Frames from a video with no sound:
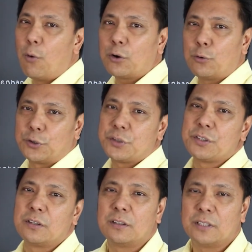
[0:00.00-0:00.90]

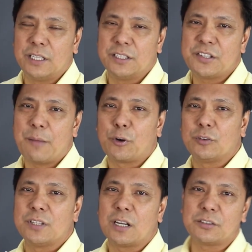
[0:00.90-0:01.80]
workhorse in the
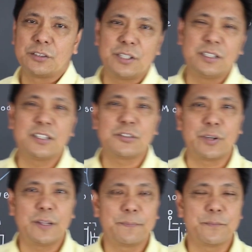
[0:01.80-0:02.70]
semiconductor
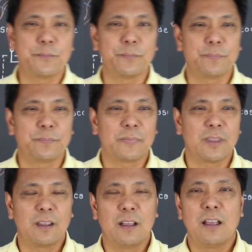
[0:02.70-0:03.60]
industry.
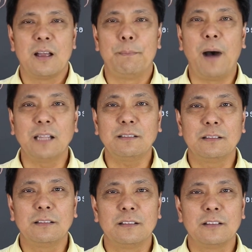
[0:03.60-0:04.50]
But
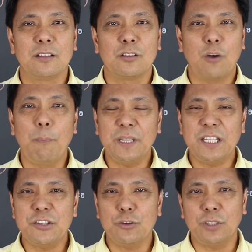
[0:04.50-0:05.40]

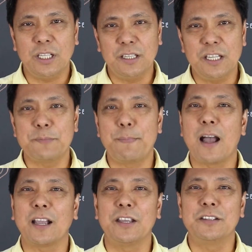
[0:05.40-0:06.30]
competition in this
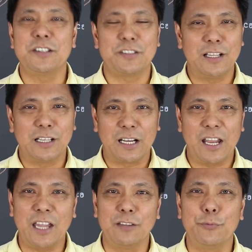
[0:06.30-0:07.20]
package is still
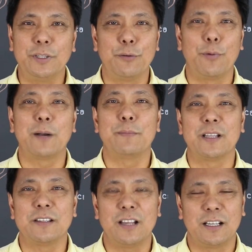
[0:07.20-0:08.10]
relayed with the
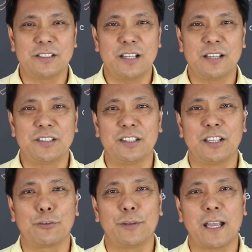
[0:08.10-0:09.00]
warband as
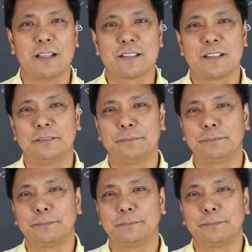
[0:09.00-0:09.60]
interconnects.